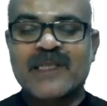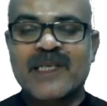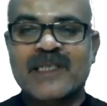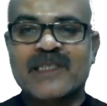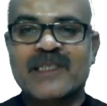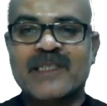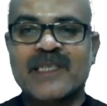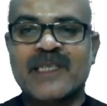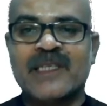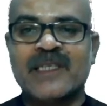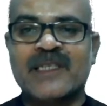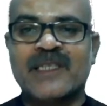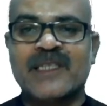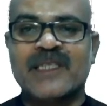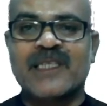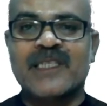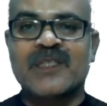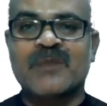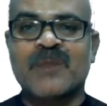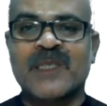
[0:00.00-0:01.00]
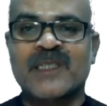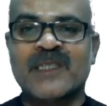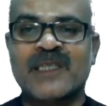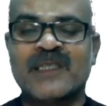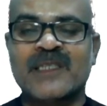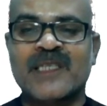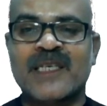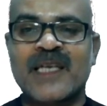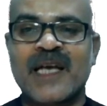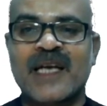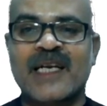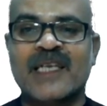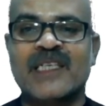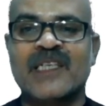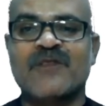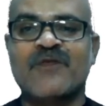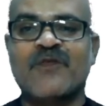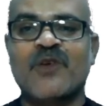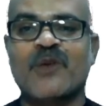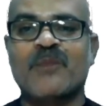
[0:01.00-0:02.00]
there is increased messenger
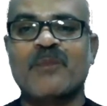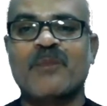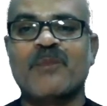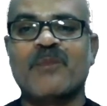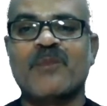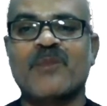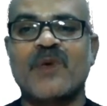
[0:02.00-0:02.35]
RNA for